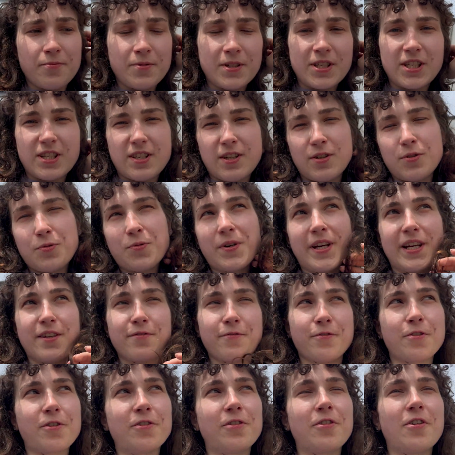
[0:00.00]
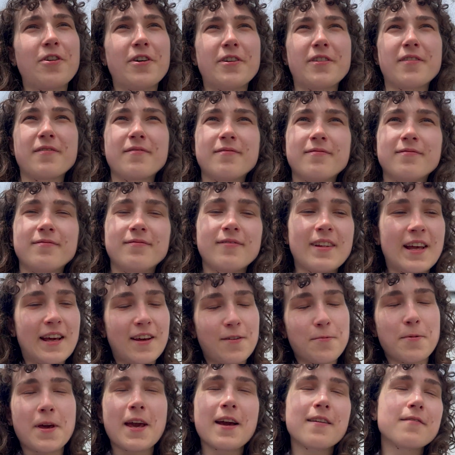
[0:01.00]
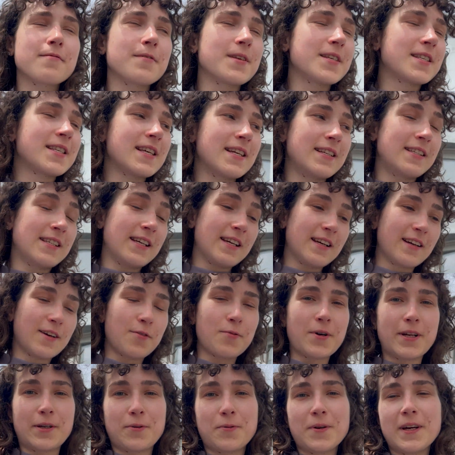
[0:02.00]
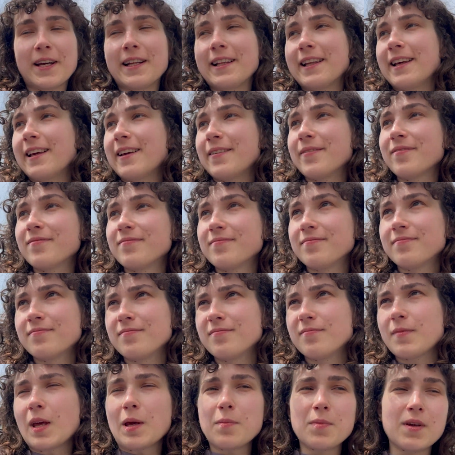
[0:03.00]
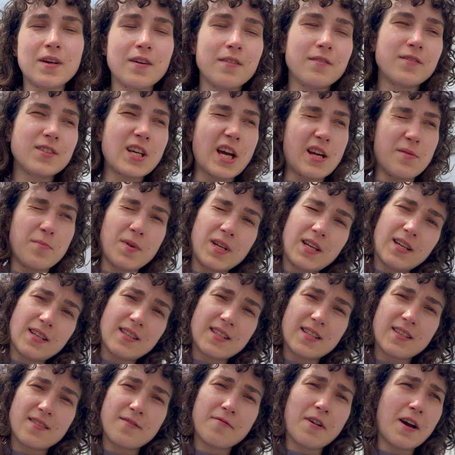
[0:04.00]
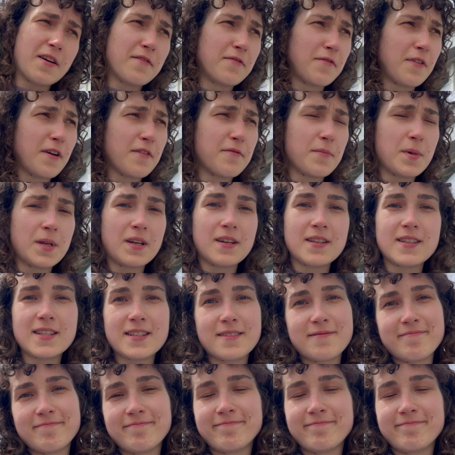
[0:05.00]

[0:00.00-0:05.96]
we didn't wait for long. Like, we had this idea quite quickly maybe 10 minutes, 5 5 minutes.